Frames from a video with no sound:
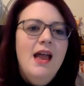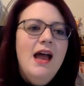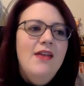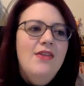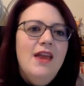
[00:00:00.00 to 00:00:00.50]

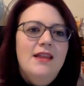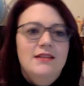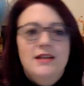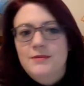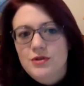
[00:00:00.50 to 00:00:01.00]
And then
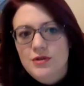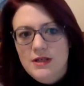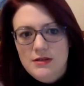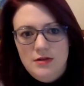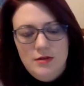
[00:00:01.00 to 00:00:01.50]
chapter 2
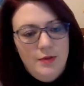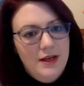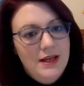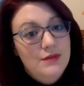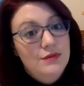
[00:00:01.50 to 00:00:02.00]
is all about
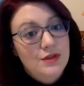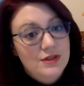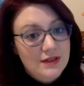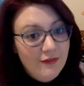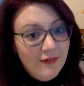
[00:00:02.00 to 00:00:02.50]

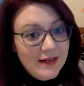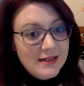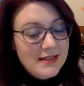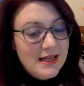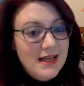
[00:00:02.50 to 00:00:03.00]
introducing
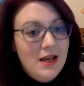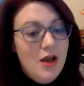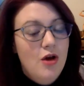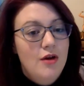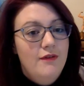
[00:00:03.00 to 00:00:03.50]
Frankenstein,
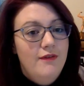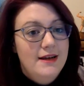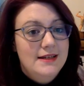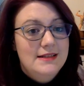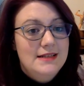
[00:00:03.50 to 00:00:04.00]
how
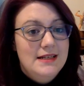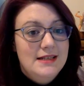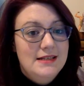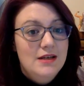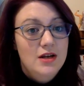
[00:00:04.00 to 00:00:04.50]

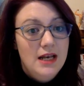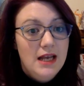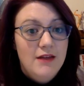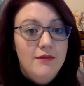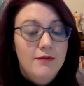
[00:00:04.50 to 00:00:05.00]
Frankenstein's early
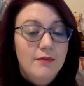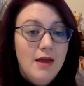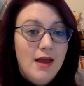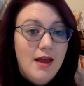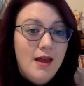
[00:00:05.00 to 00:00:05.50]
life
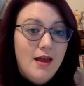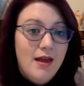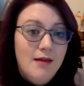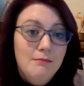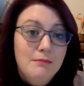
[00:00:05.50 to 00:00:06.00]

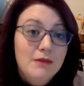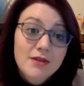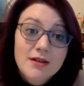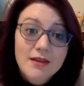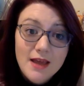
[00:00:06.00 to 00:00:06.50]

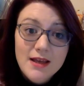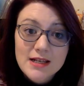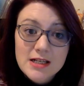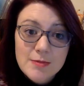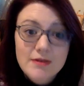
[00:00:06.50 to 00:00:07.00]
mirrored that
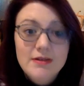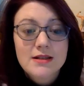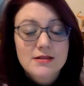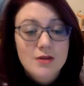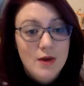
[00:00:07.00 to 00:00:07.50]

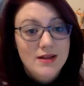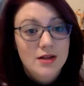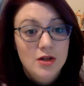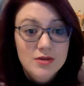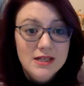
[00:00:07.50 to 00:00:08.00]
experience quite
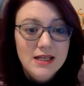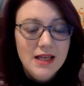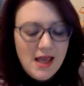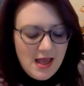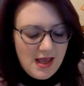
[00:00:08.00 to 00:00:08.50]
closely,
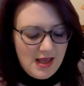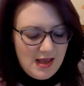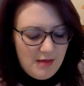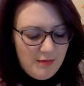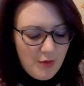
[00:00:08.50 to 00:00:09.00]

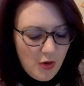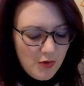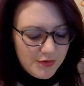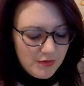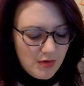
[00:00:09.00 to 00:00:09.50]
but
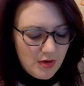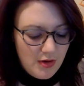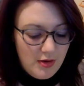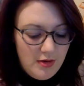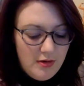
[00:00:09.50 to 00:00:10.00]
also
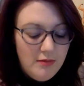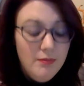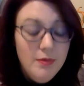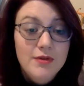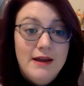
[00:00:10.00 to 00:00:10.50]
how
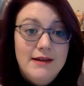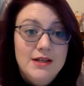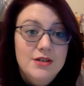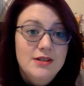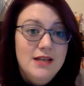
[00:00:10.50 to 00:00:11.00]
both
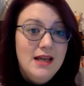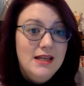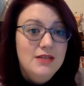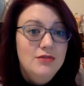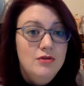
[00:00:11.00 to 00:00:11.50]
characters had
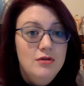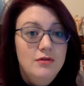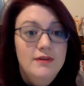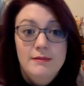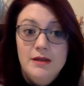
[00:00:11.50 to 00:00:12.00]
a strong
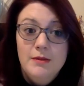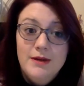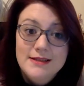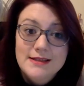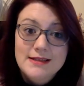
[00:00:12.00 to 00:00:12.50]
female
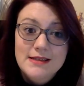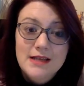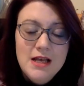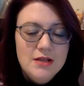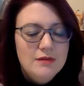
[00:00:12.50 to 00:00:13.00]
presence.
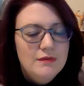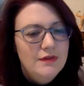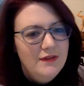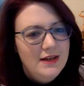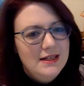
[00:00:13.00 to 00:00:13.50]
So for
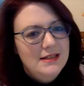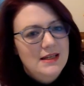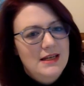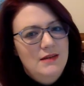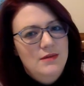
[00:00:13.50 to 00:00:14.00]

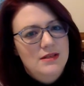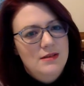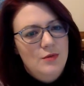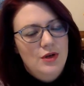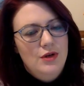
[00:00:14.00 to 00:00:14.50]
Frankenstein, it was
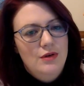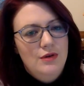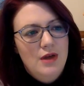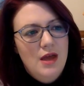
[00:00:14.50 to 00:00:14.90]
someone who